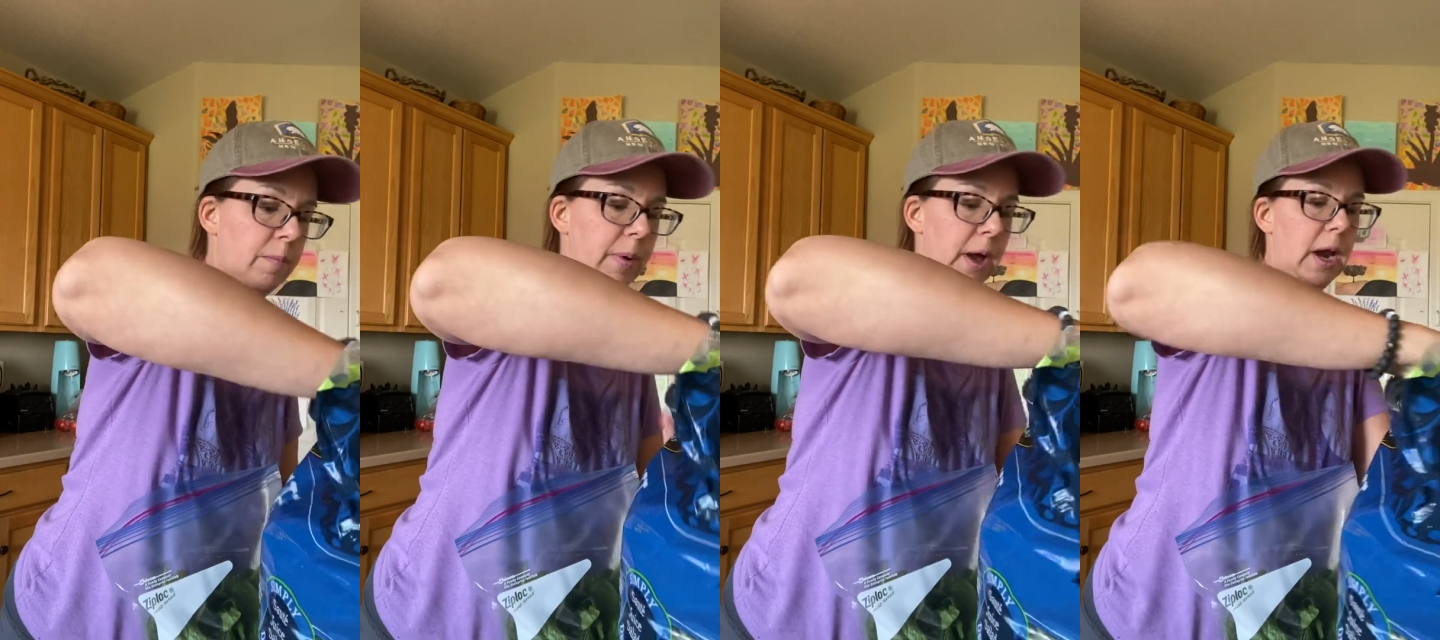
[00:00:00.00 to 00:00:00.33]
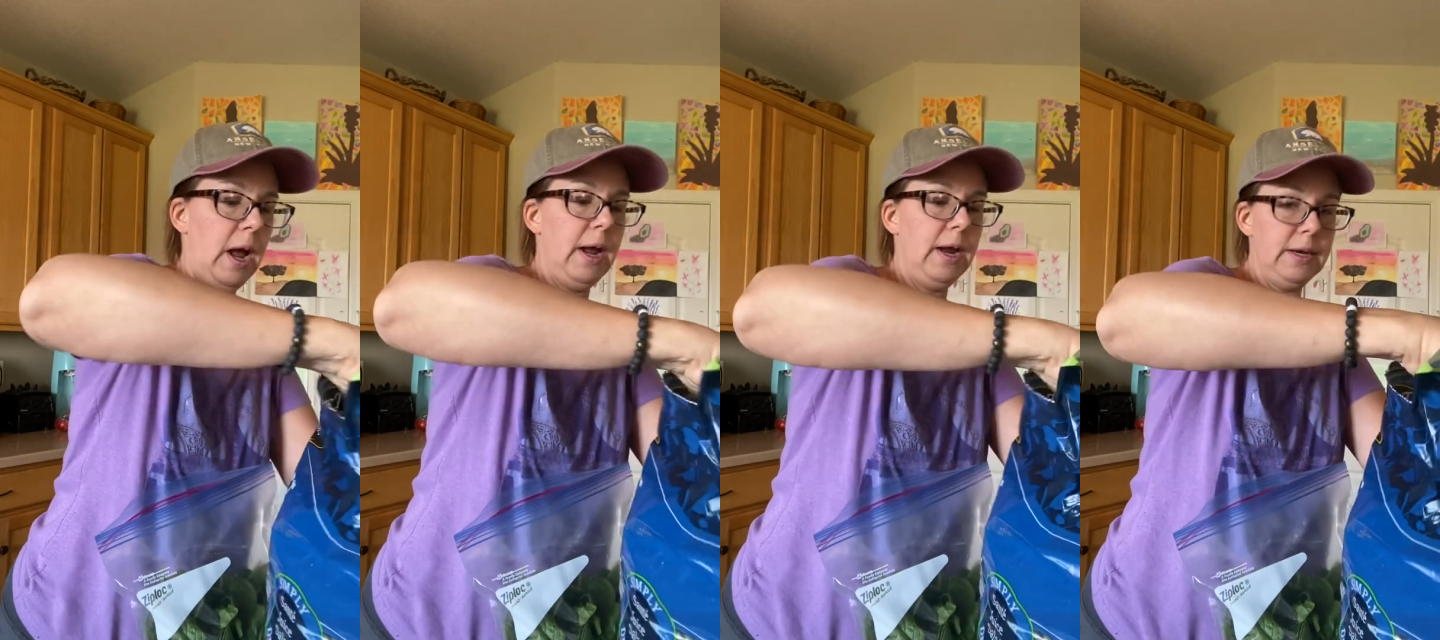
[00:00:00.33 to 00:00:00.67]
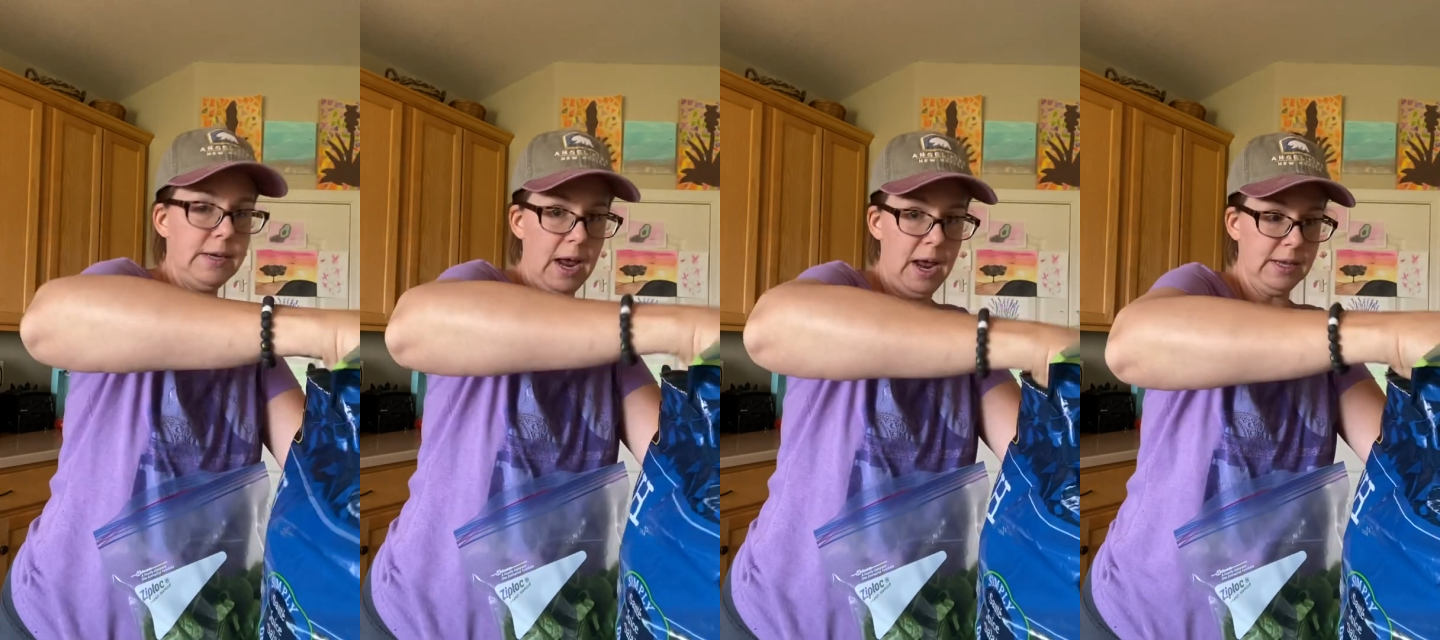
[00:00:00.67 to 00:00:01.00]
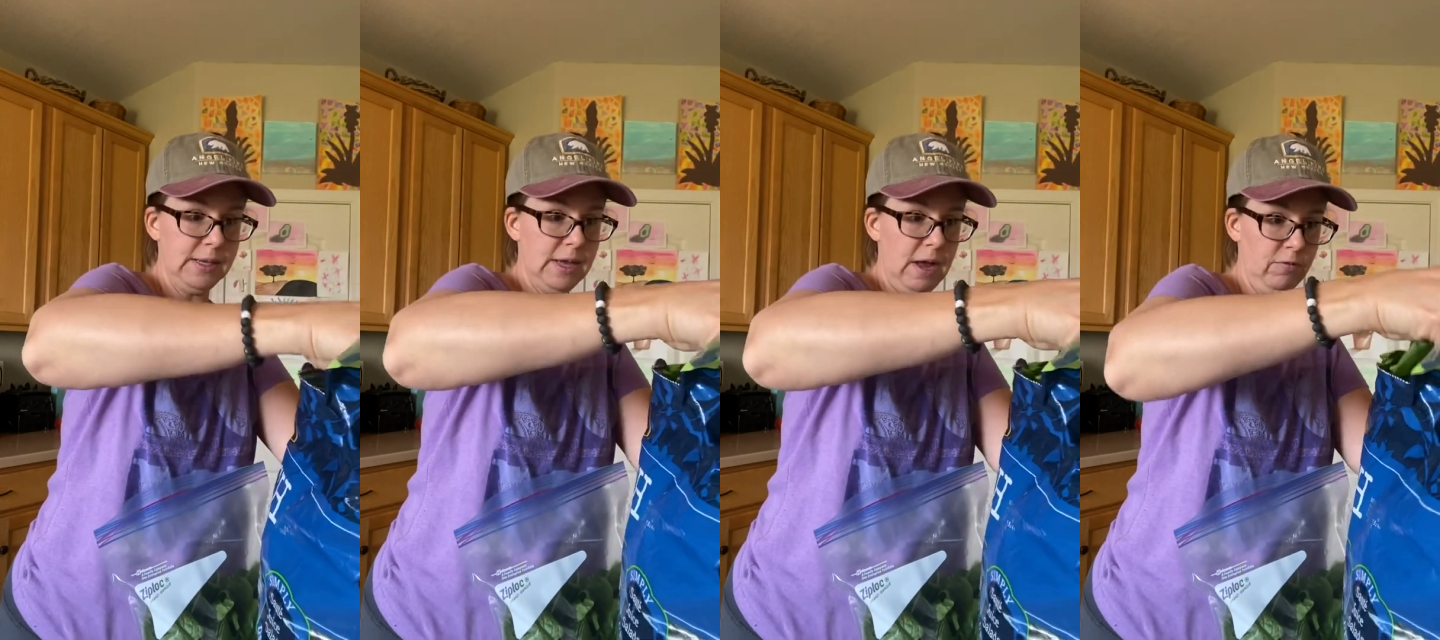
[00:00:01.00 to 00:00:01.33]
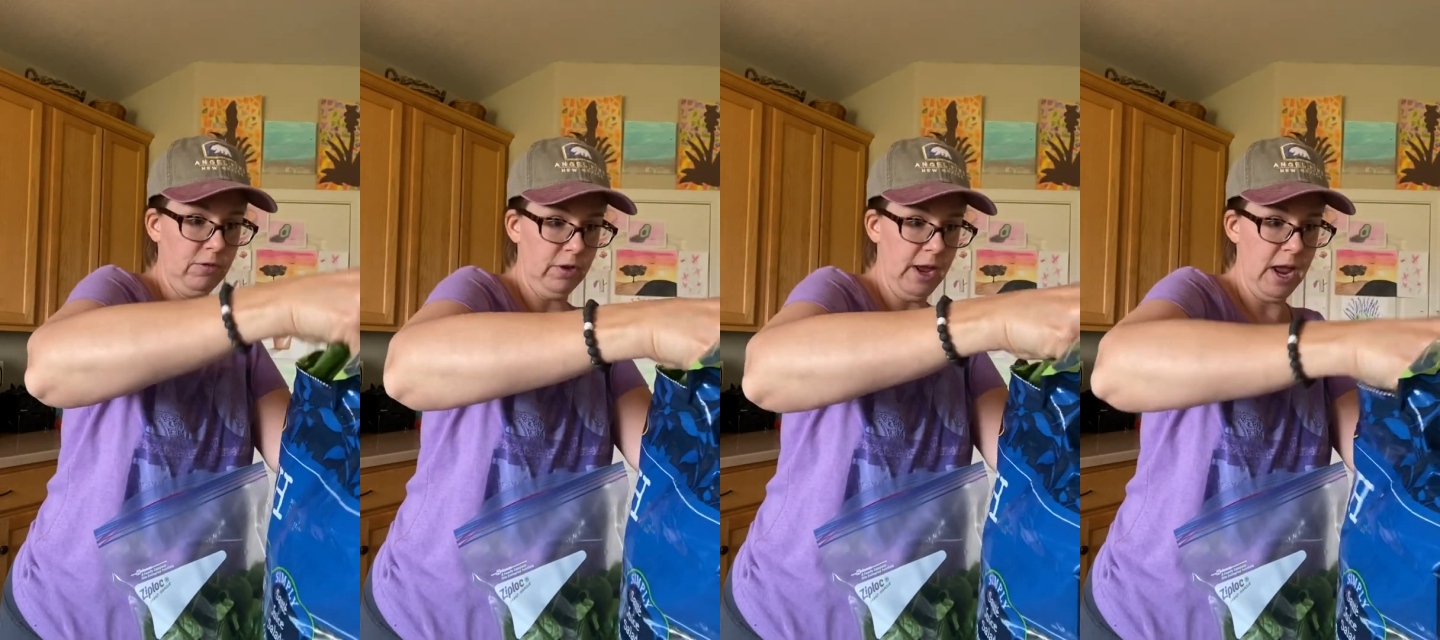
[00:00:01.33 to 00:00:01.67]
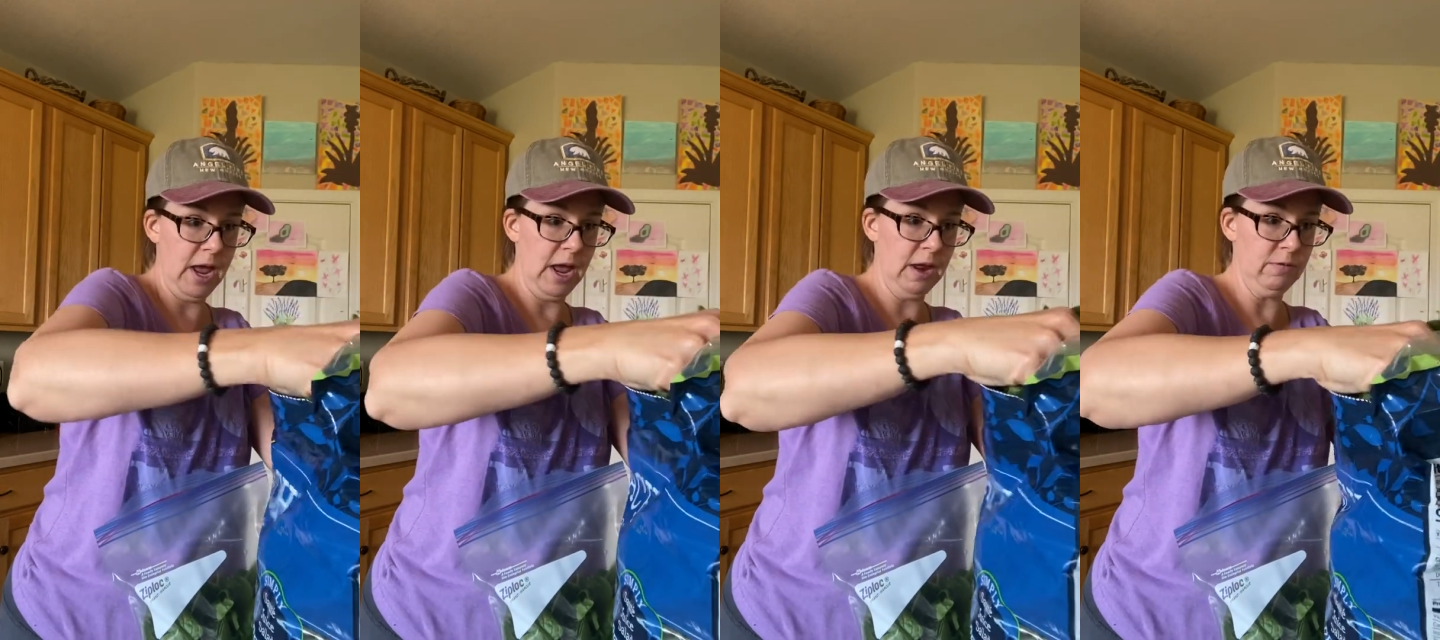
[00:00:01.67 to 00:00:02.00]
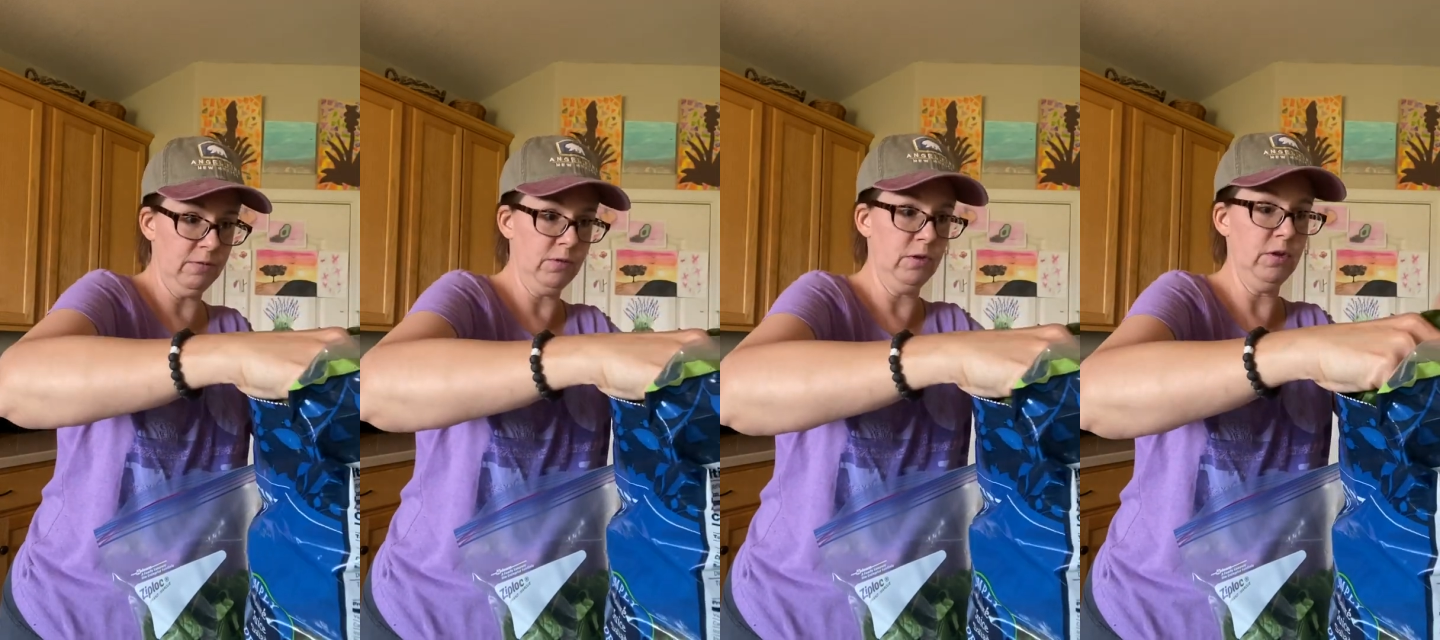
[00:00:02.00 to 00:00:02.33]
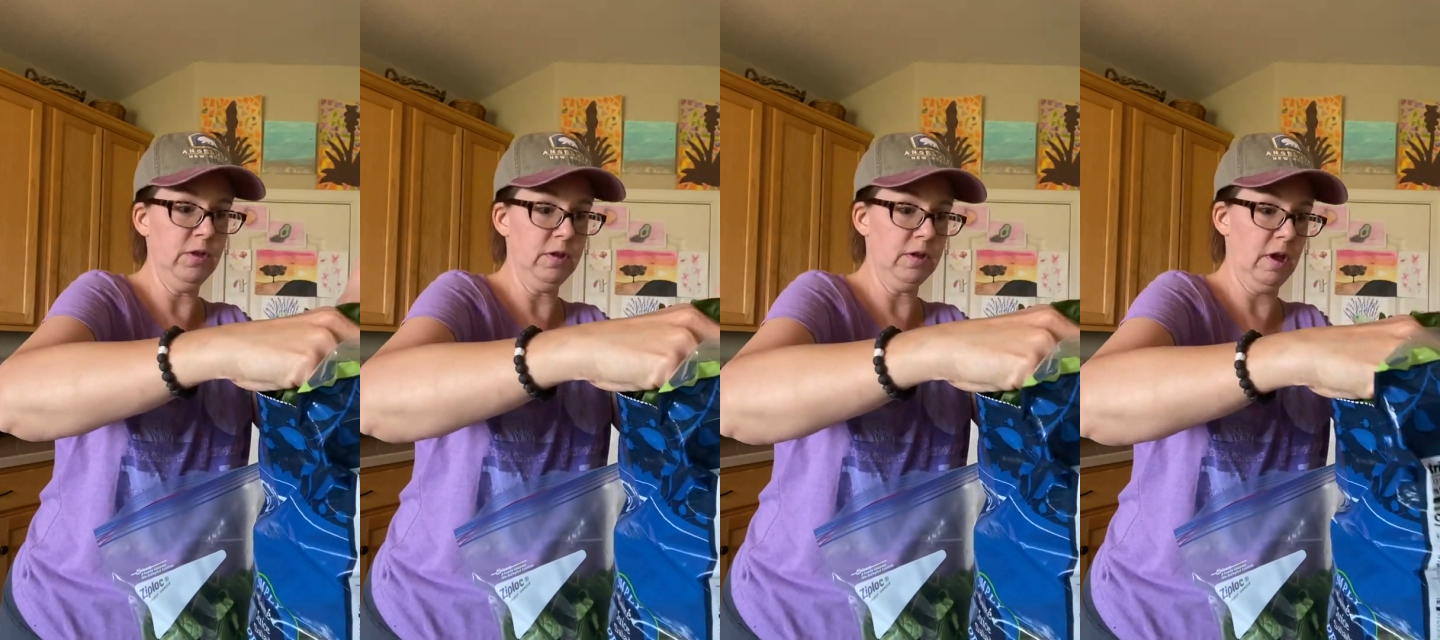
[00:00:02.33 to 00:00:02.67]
But I take several handfuls